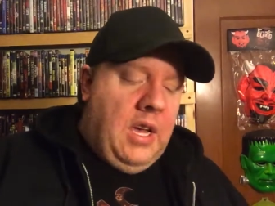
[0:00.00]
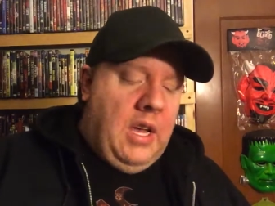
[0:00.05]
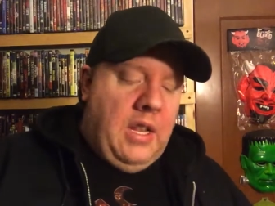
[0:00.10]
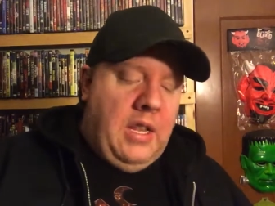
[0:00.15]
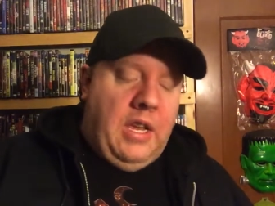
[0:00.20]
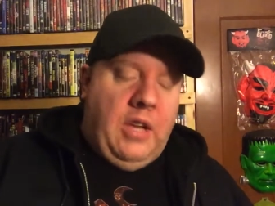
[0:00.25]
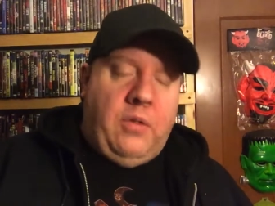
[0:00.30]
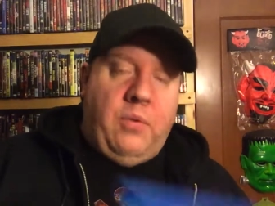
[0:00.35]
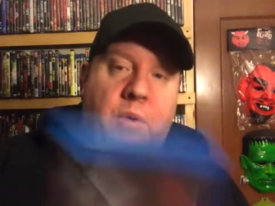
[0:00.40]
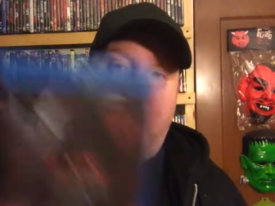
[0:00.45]

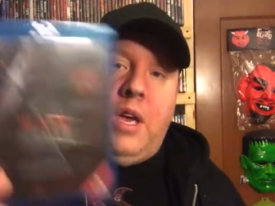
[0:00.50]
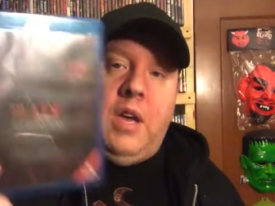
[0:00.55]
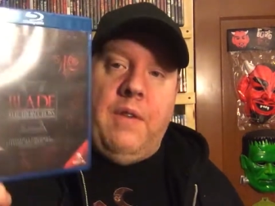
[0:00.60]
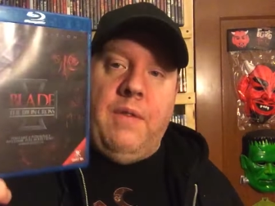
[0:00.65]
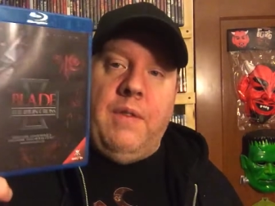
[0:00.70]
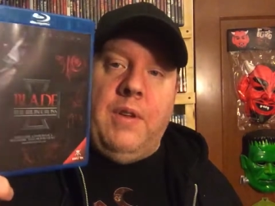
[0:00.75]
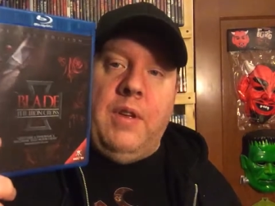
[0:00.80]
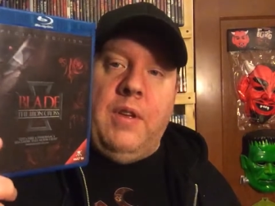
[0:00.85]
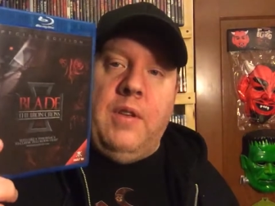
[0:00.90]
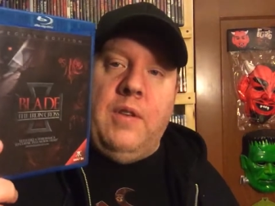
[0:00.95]
Next we
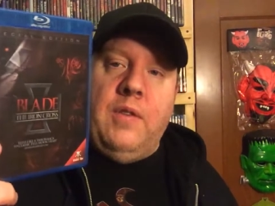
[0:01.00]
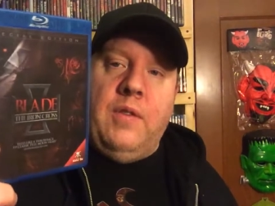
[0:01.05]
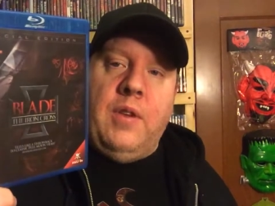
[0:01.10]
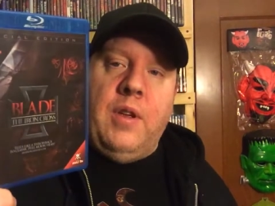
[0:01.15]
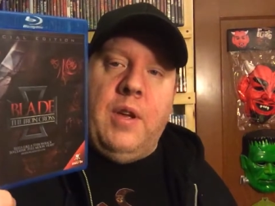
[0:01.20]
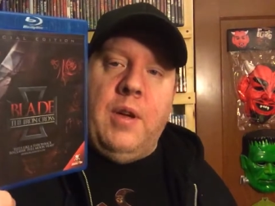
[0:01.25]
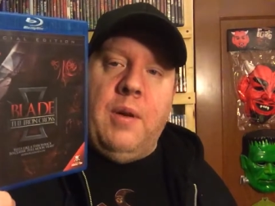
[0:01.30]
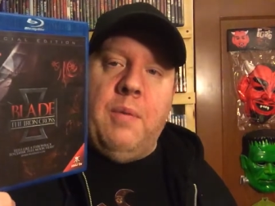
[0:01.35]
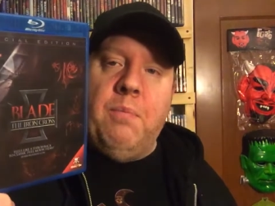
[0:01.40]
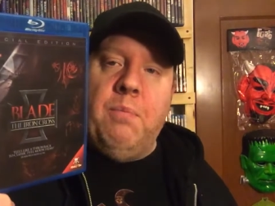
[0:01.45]
have
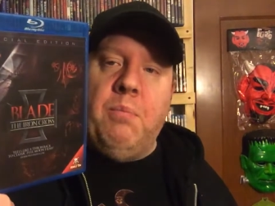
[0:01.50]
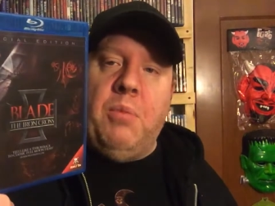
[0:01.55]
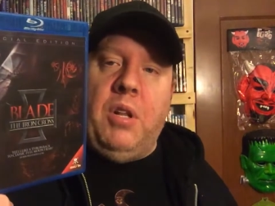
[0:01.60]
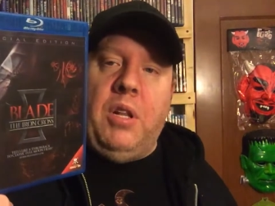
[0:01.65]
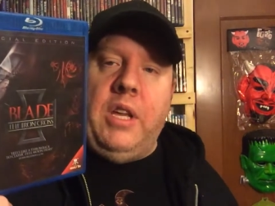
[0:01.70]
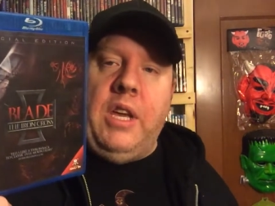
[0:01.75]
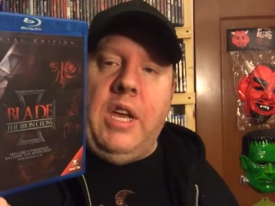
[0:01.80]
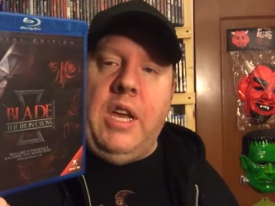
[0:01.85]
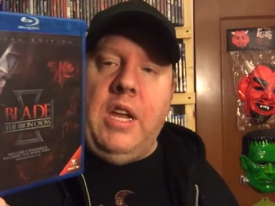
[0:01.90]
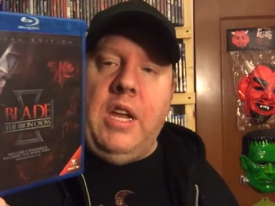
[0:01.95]
is
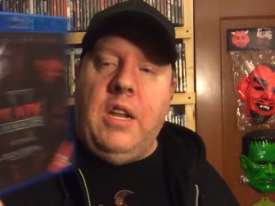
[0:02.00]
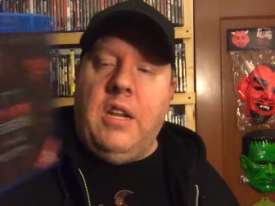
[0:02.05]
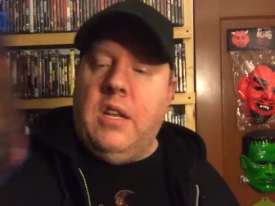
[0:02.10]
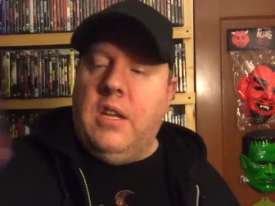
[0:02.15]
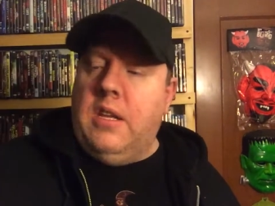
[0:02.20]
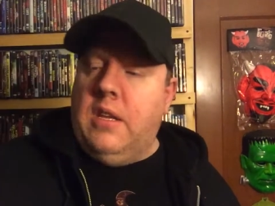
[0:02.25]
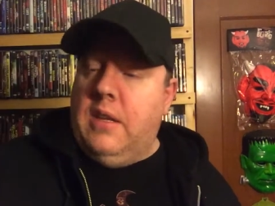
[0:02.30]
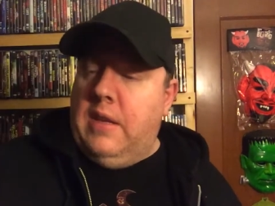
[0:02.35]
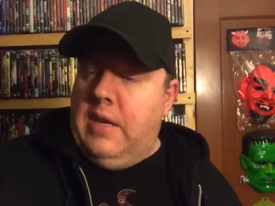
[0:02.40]
Blade,